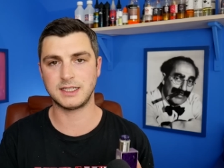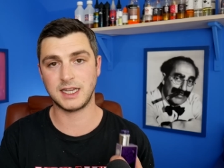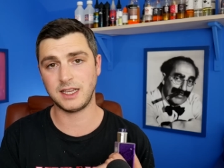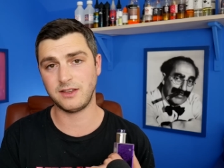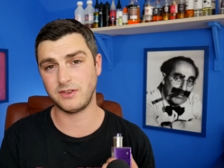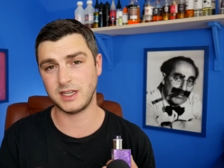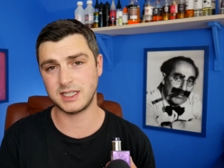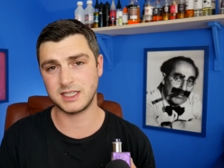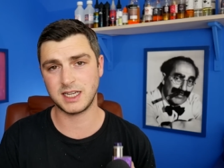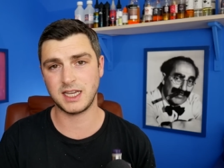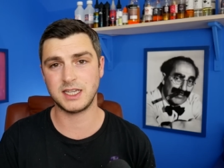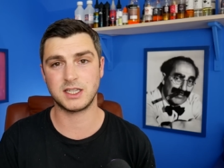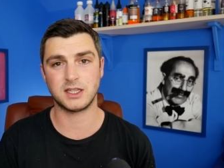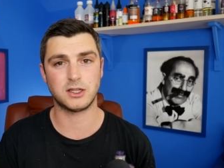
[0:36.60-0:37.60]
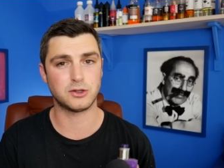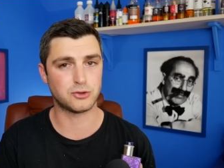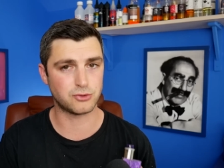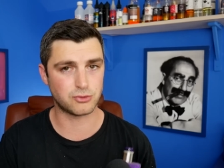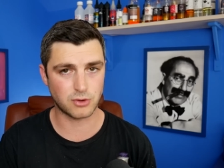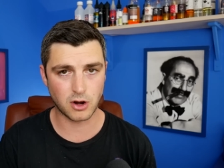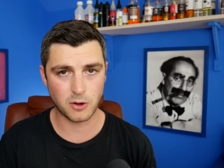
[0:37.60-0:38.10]
TVC's The
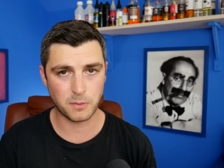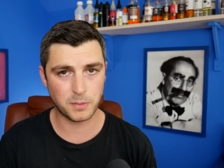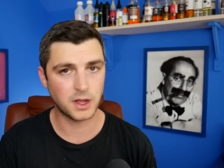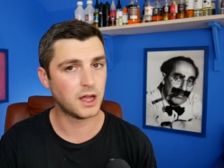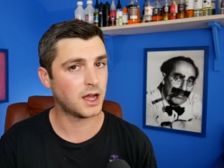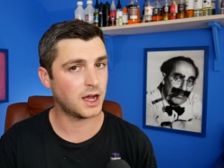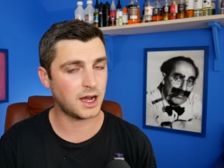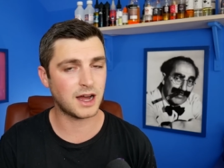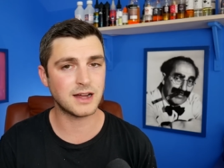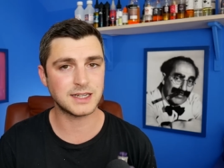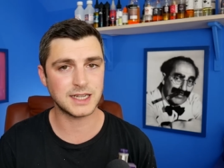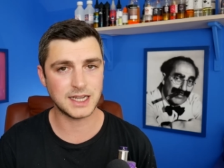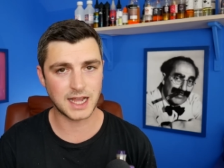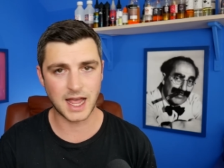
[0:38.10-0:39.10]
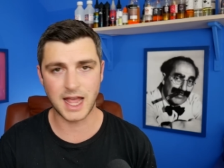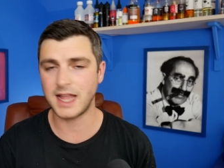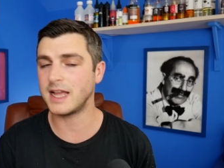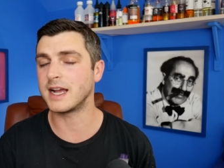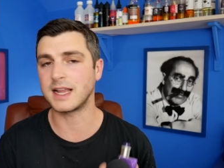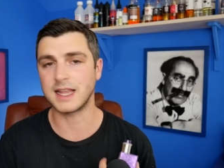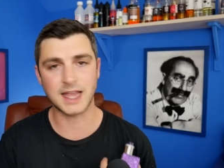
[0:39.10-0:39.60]
Drop RDA,
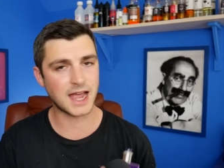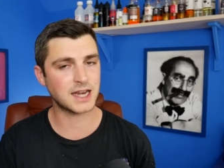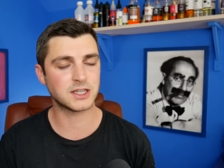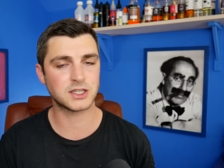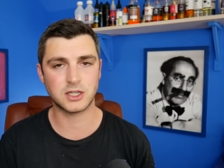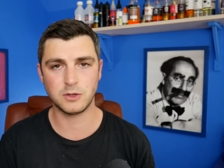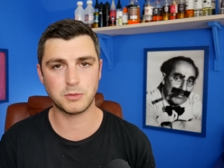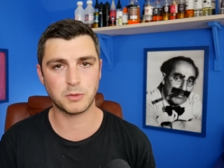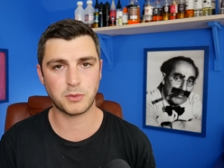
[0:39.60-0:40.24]
again super